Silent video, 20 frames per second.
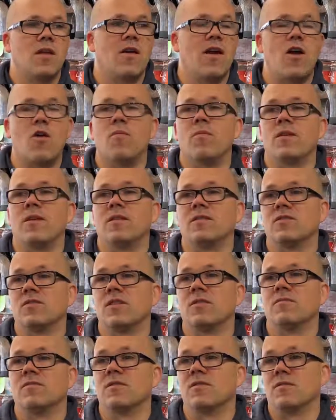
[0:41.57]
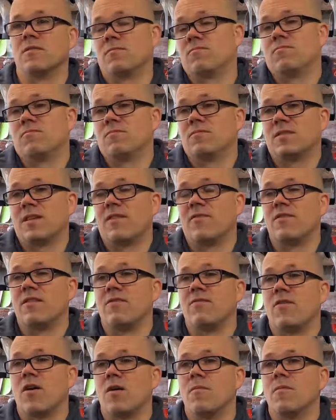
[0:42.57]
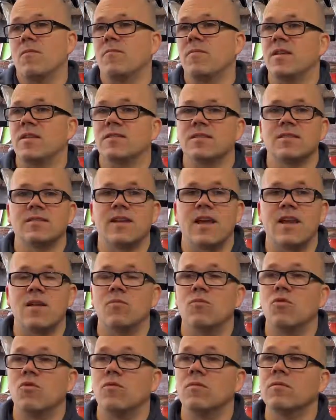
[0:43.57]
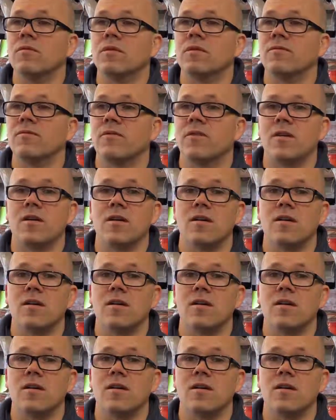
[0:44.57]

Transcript: you know, helping in terms of the saving the environment and sustainability of